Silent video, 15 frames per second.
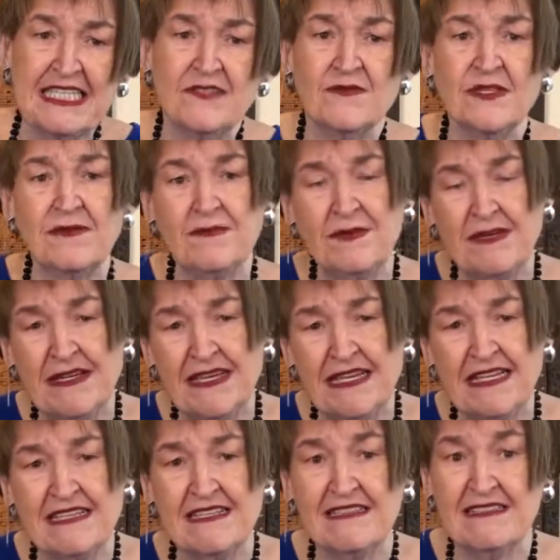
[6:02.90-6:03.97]
and we
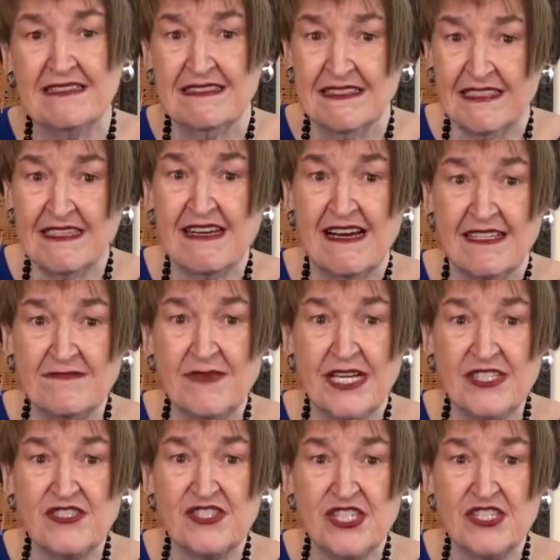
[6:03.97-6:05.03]
beg, that God
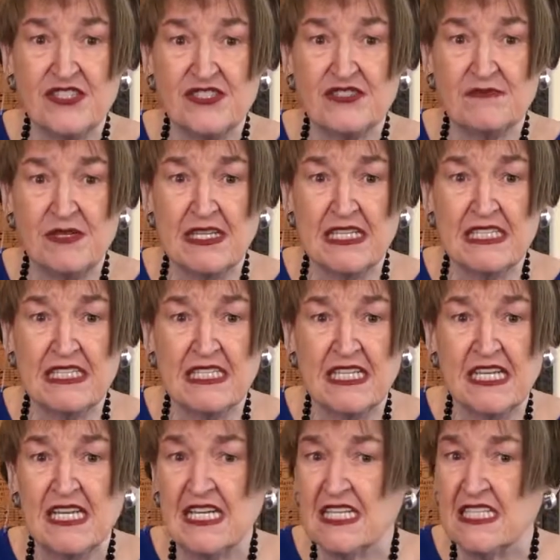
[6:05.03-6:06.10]
might change his mind.
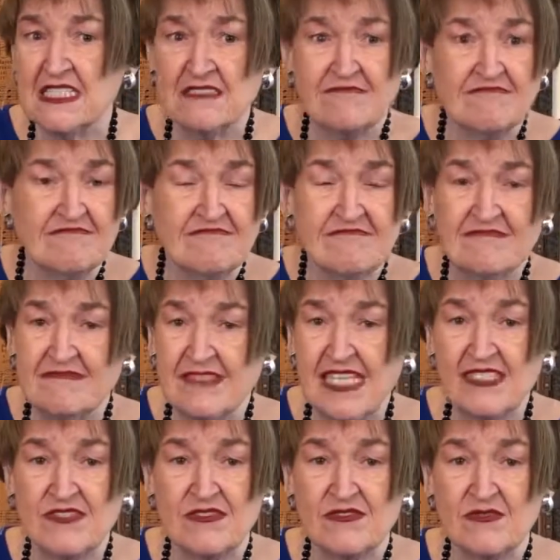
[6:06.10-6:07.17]
You know,
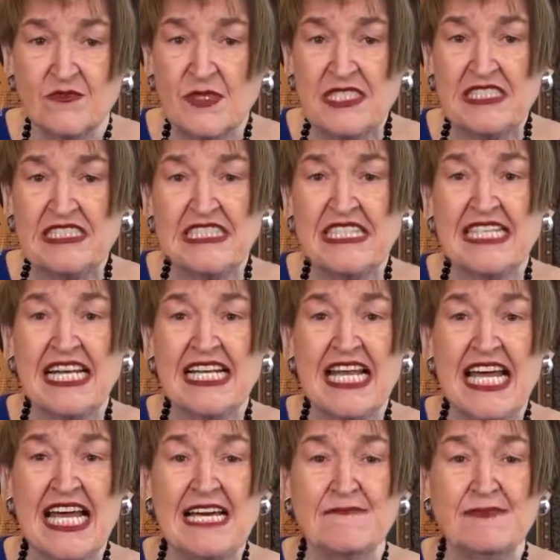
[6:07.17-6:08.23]
we see that
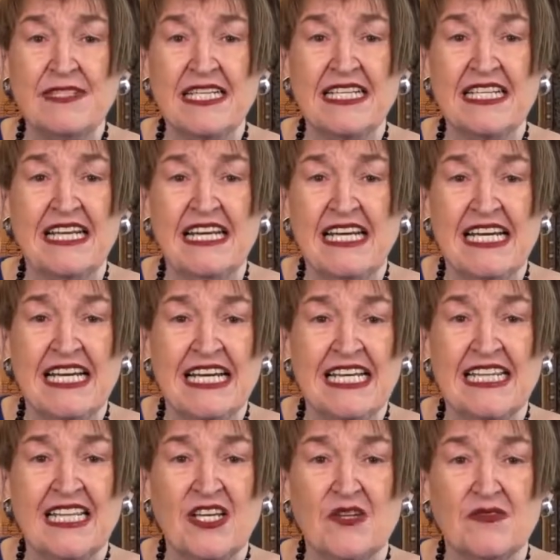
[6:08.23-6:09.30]
happening
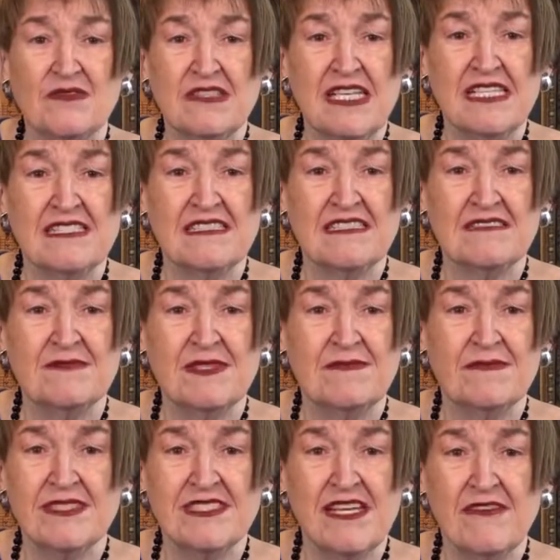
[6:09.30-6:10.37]
in the Old
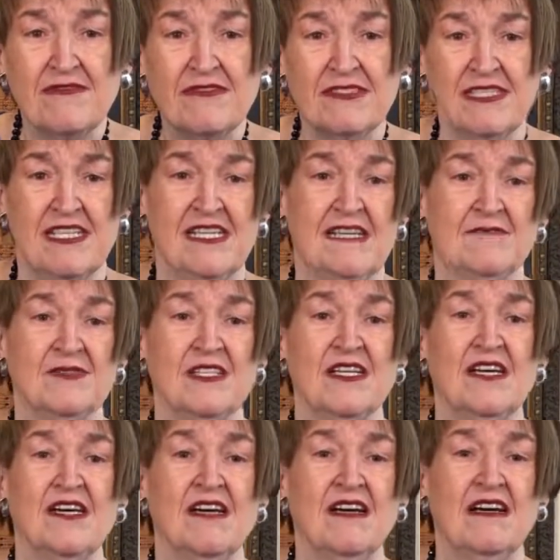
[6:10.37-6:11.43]
Testament several times.
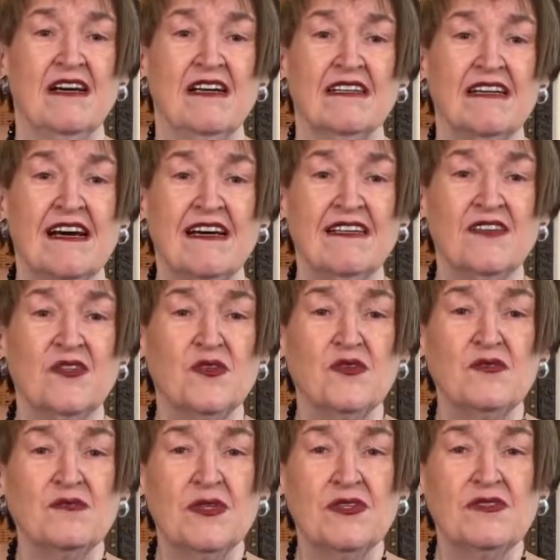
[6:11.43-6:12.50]
God
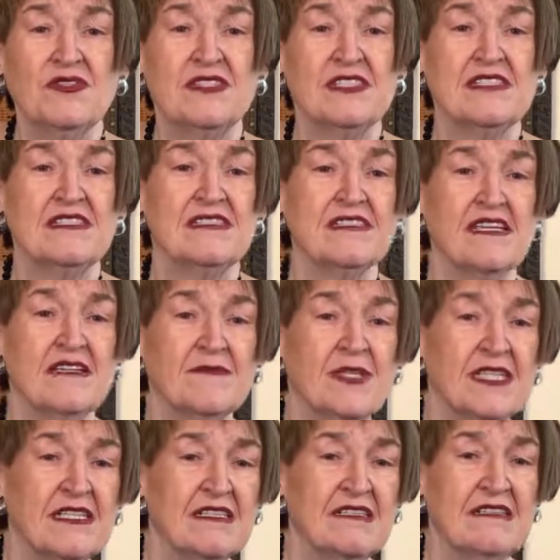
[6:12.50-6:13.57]
told Moses, he says, I'm
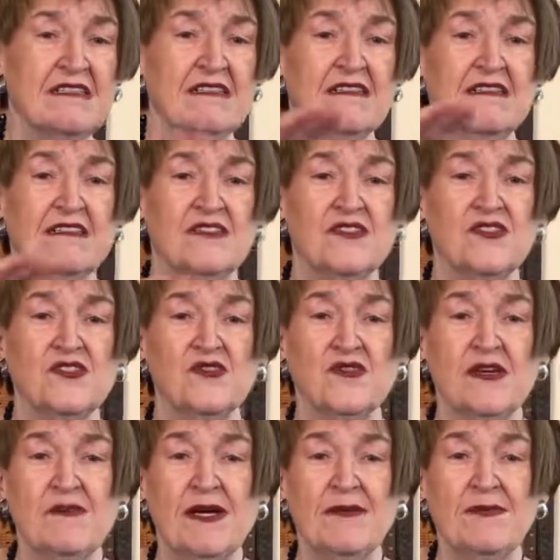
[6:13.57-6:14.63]
going to
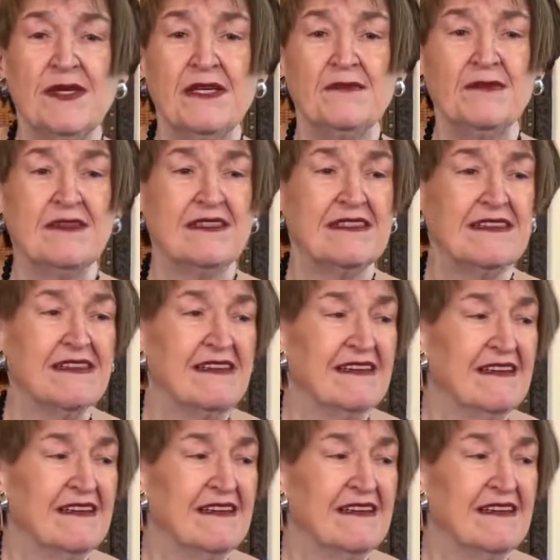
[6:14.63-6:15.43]
destroy my people. And